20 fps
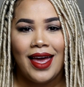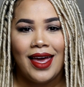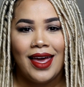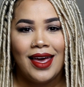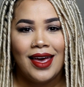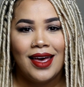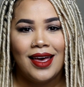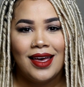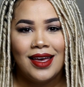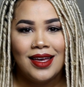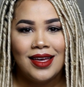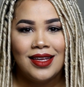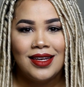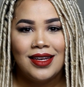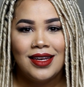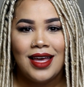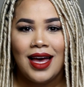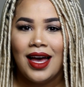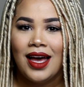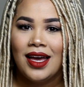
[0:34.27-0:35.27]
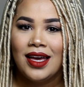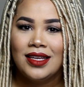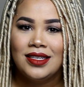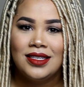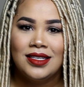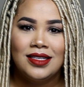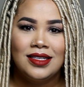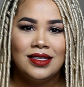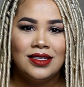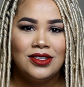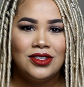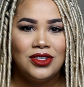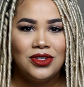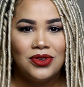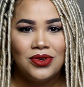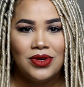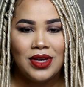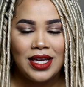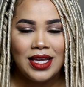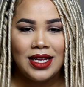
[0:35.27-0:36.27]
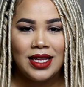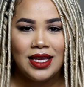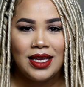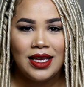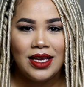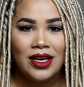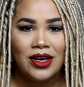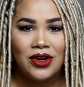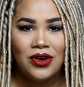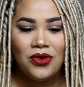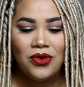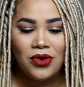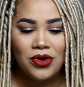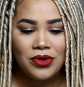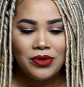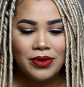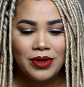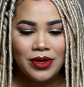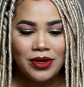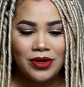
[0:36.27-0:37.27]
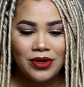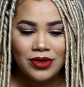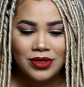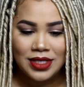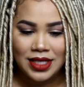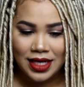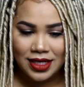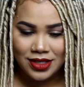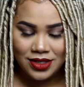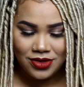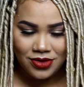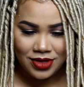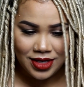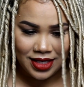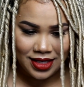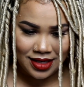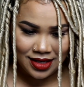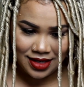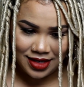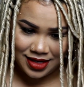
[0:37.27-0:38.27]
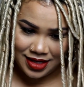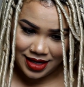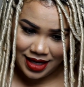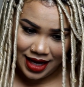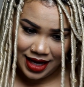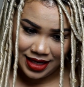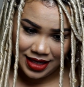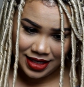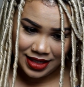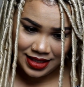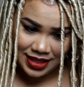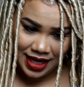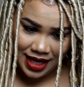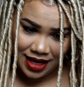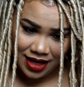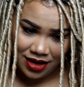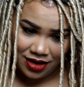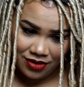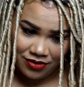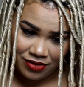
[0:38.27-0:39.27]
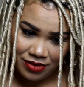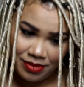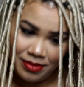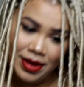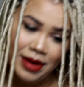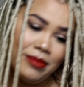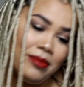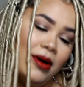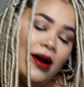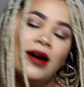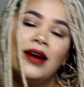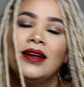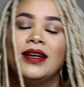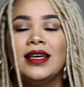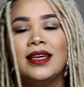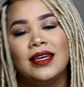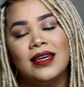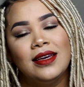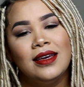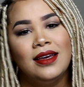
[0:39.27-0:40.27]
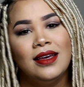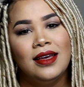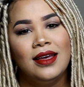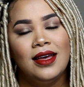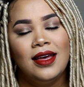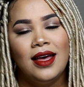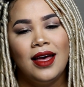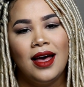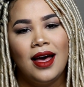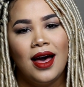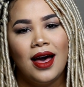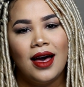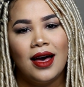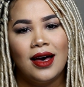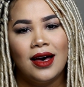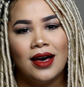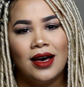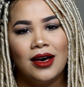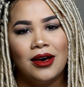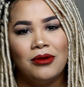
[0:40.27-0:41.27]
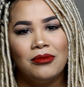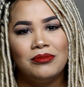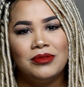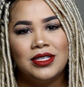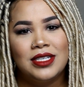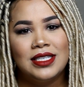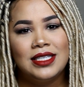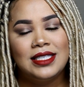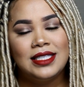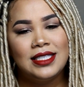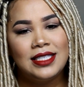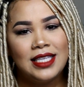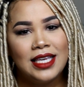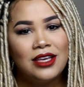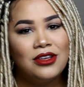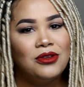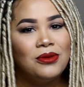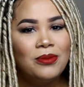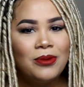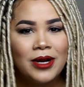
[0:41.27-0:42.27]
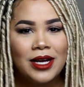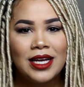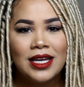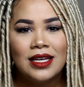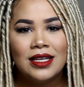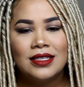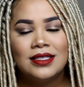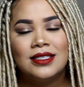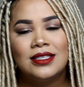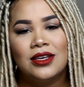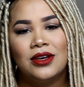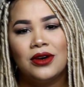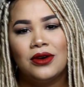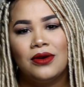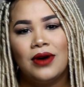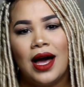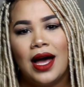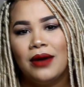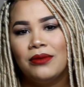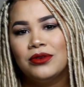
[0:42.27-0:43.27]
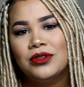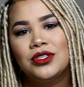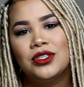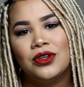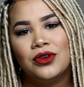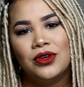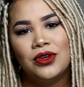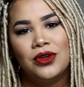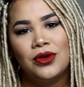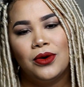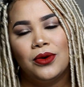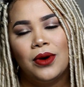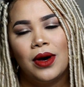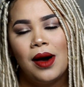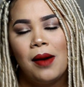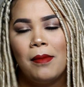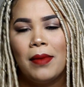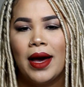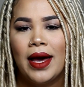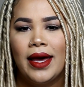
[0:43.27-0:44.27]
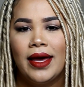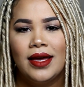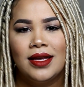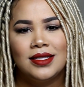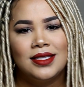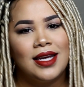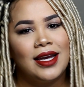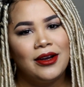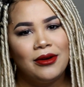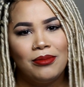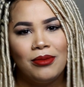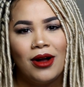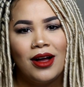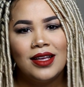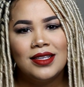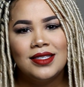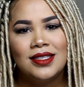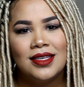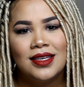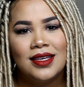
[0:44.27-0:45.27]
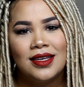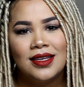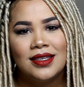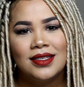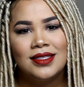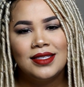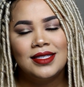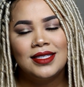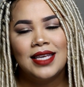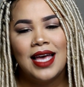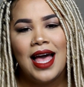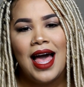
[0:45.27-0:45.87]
and I didn't do any cornrows, as you can kind of tell from my parting. Just single braids. So I will show you my entire process,